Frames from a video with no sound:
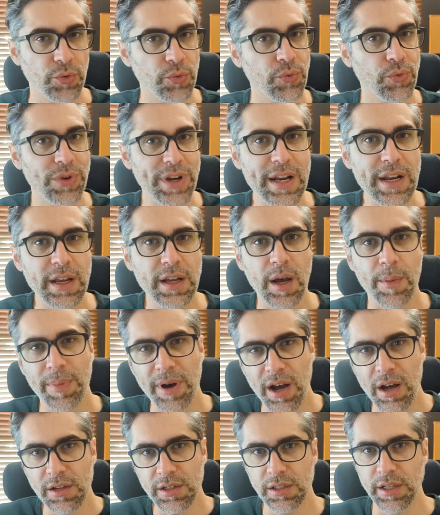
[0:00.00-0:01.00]
reading
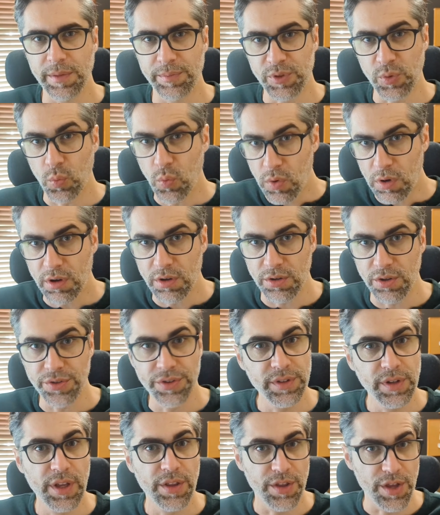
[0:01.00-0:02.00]
Apocalypse
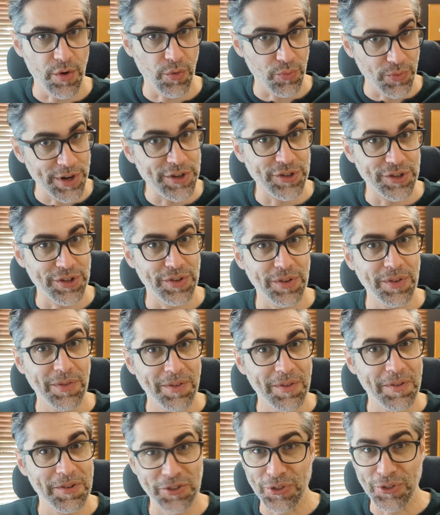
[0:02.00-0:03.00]
World, the original
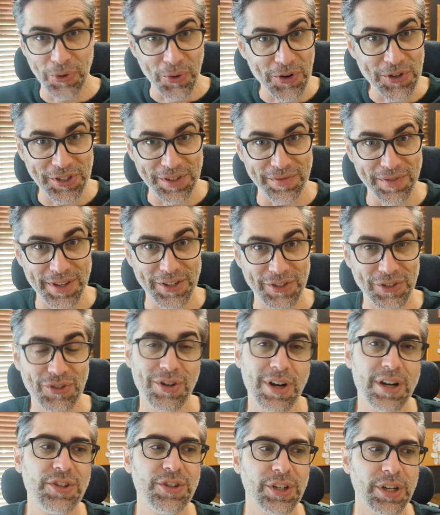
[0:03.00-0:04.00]
source of this
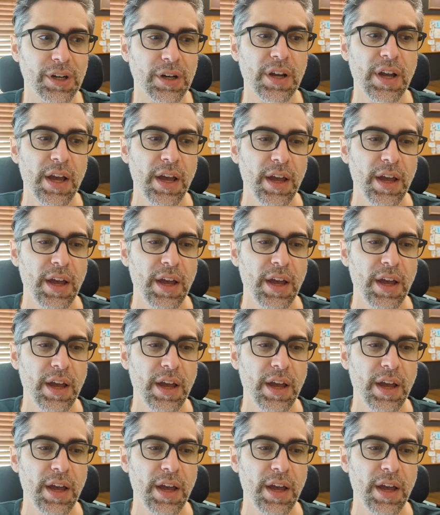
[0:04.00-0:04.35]
structure,